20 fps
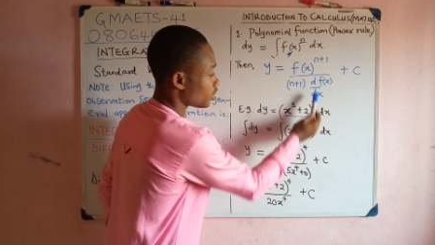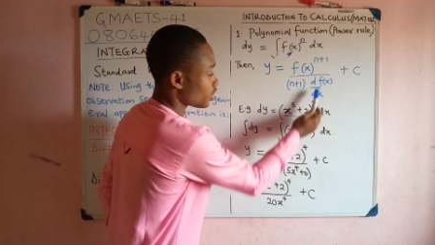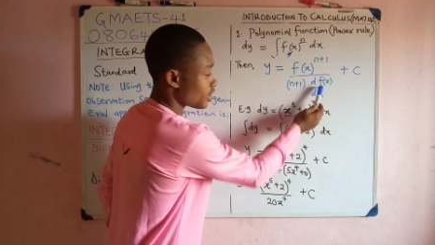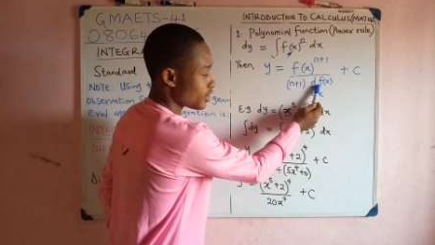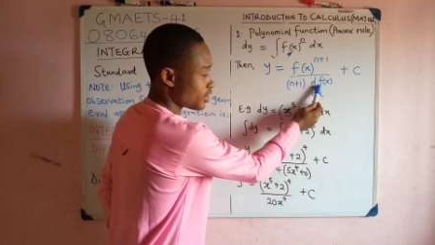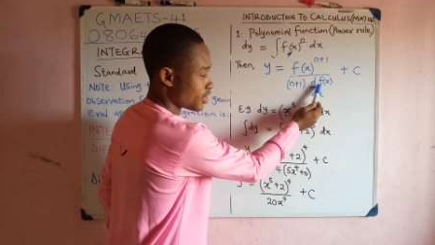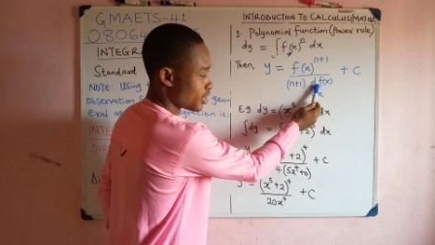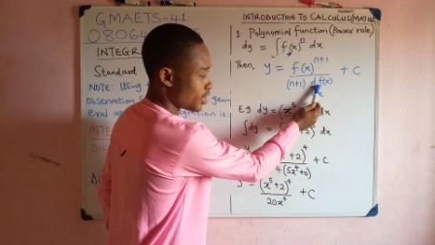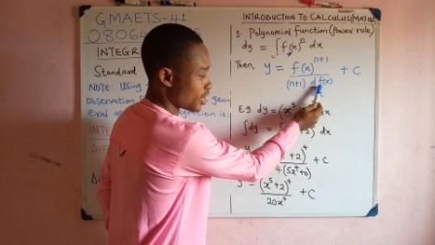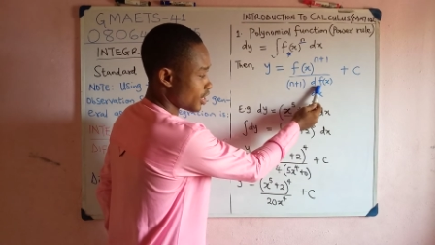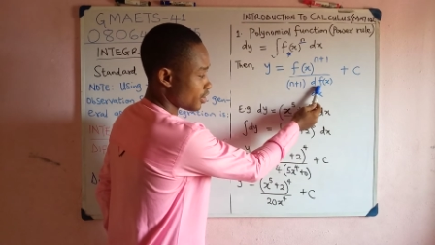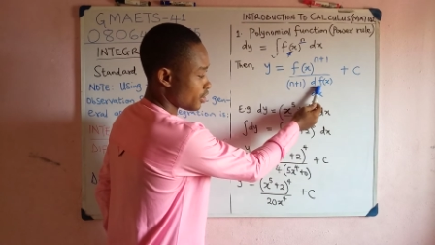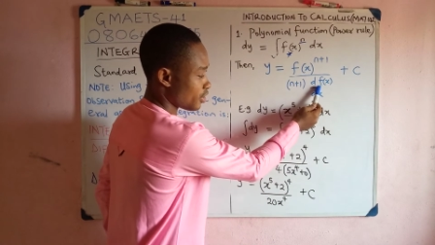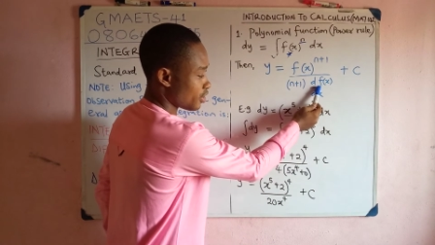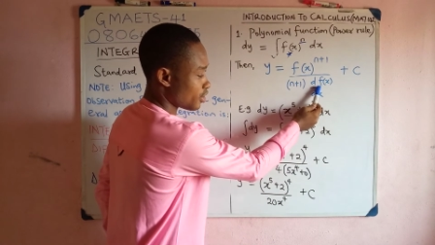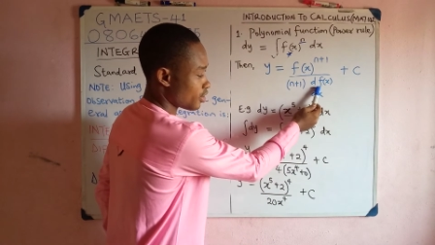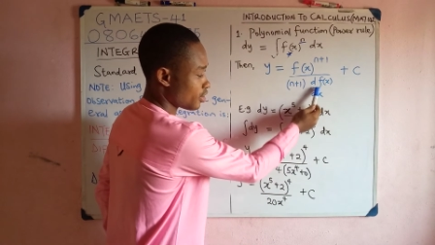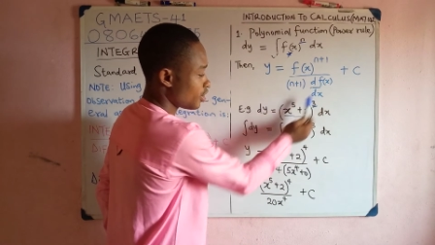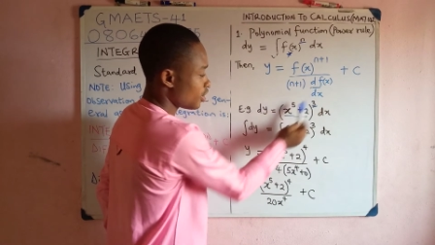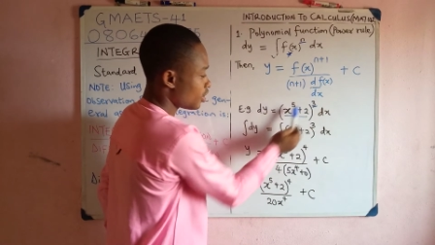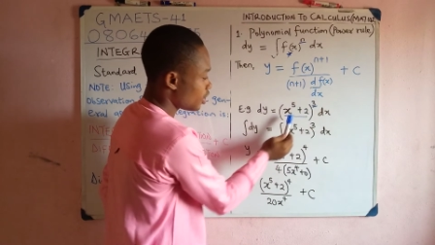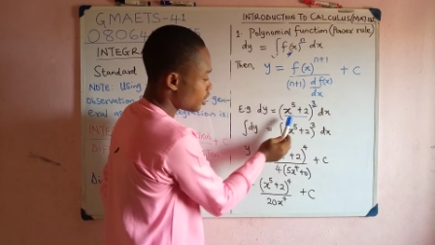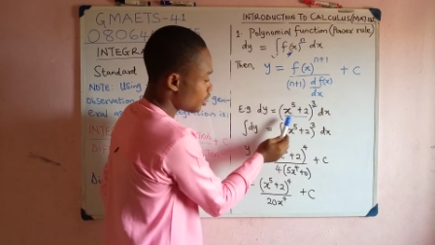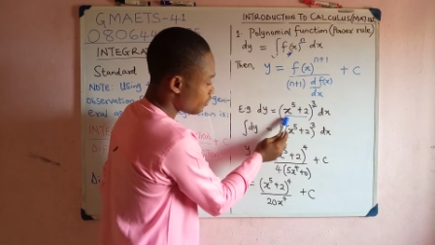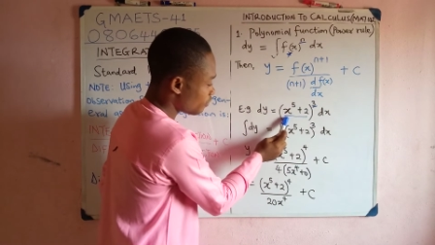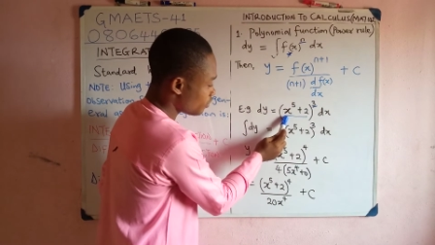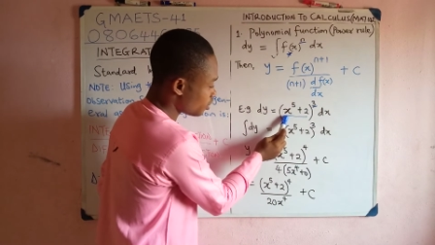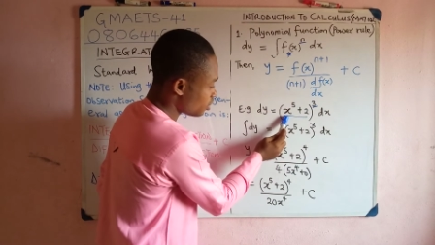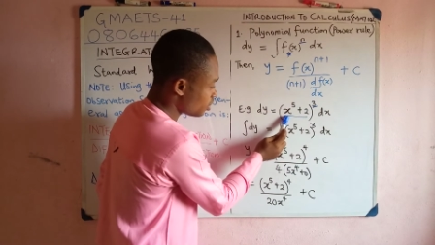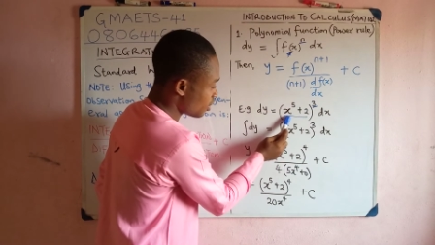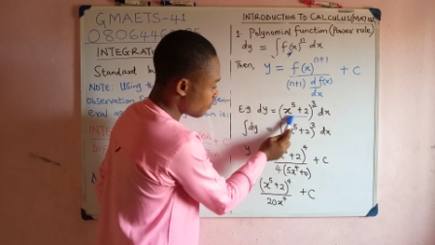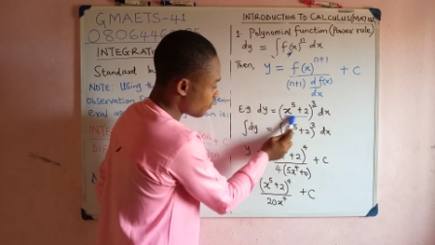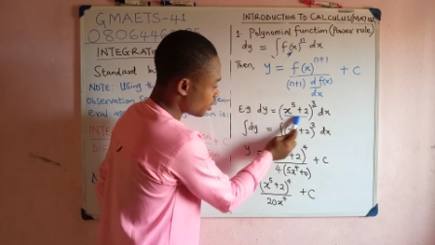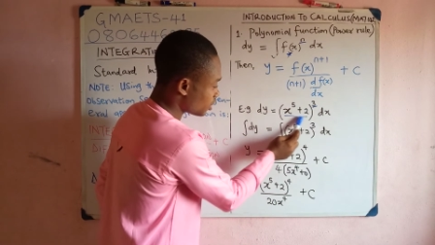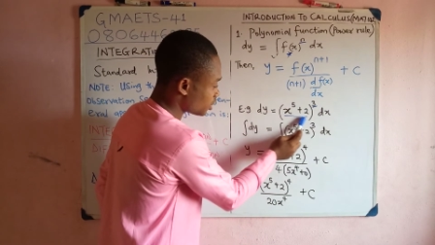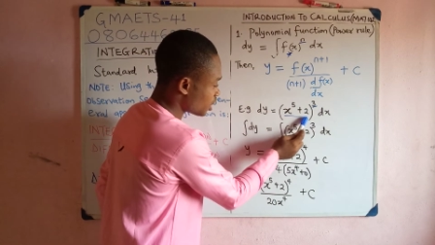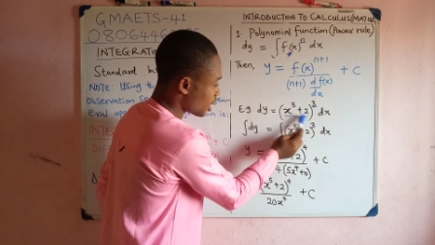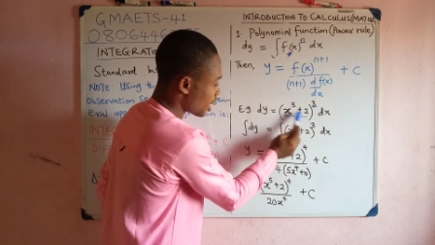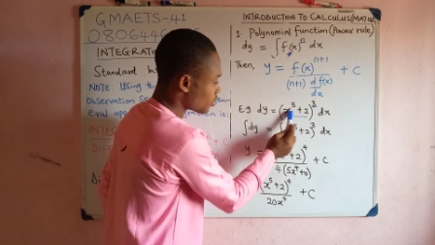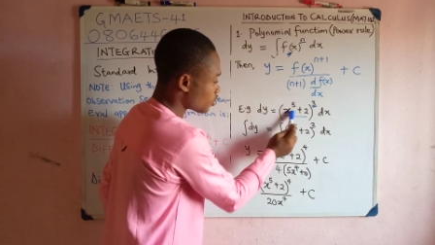You can see that here. If you
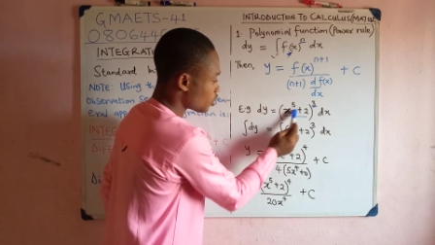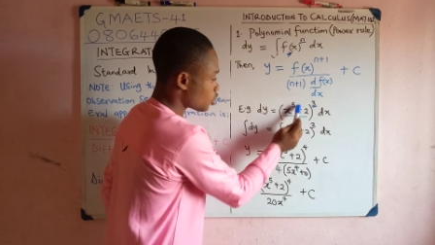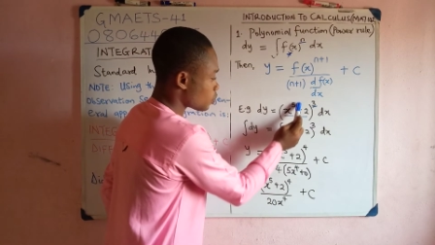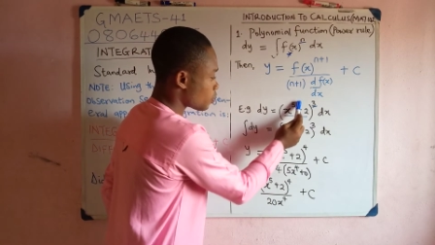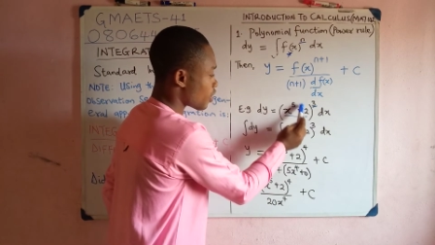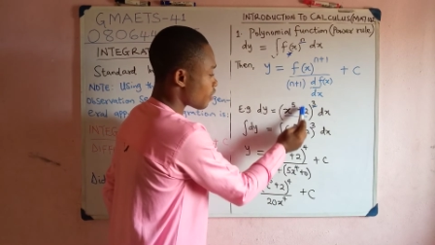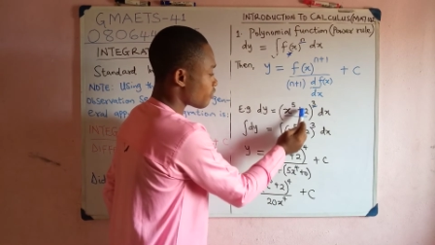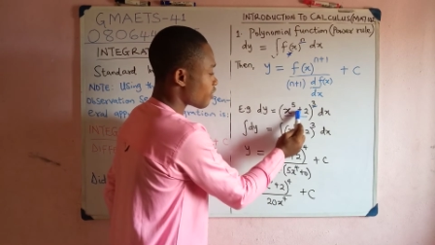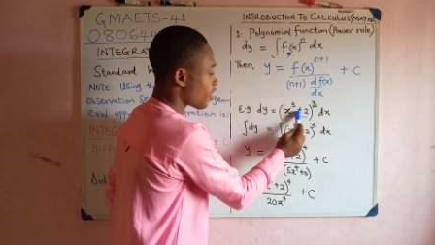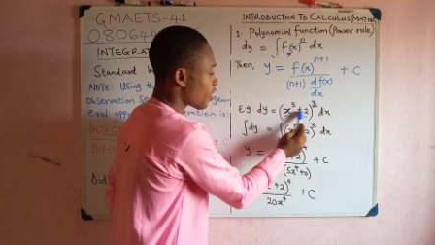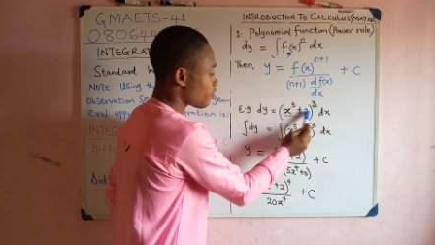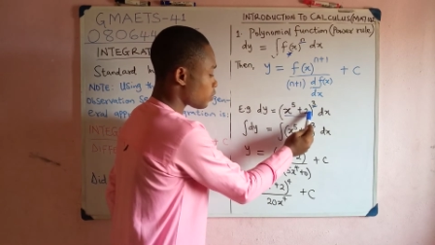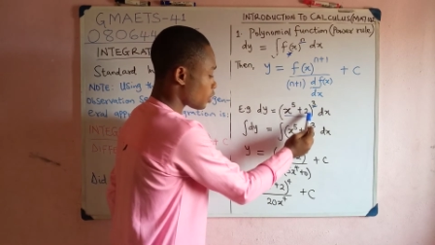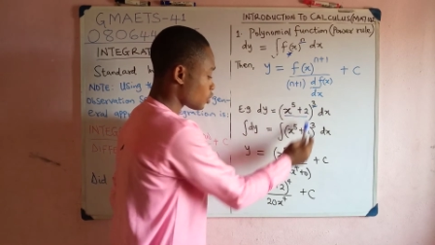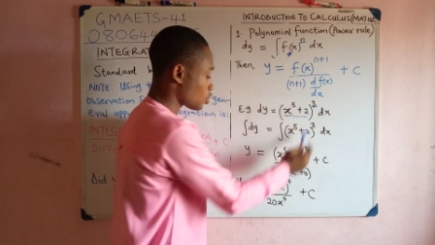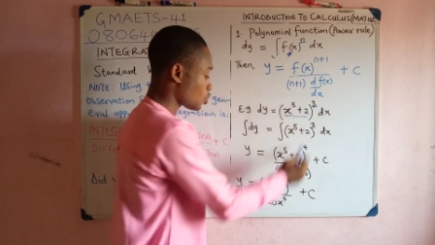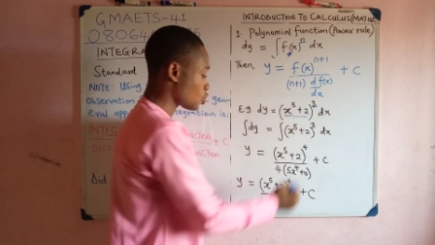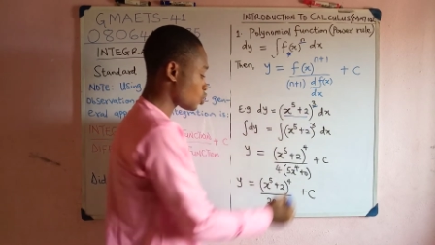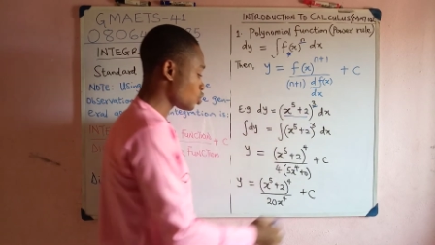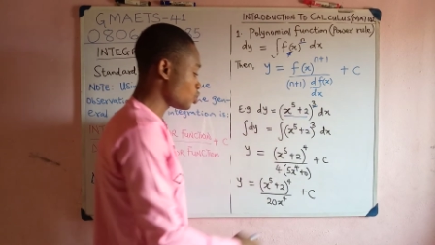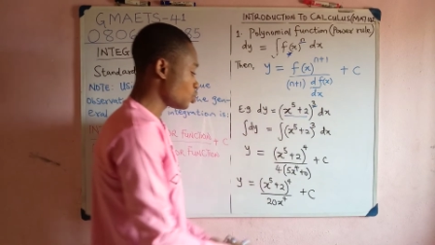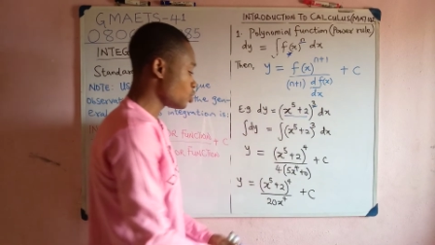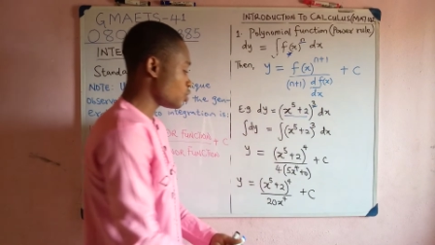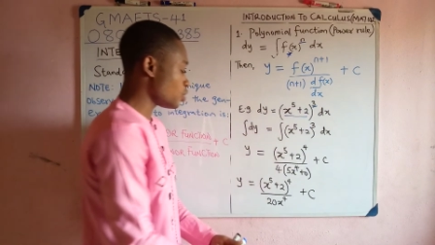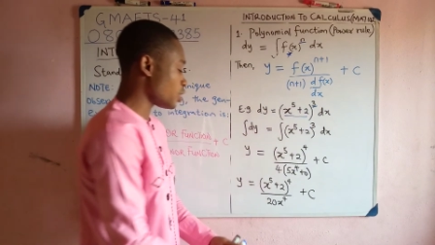differentiate x raised to power 5 plus 2,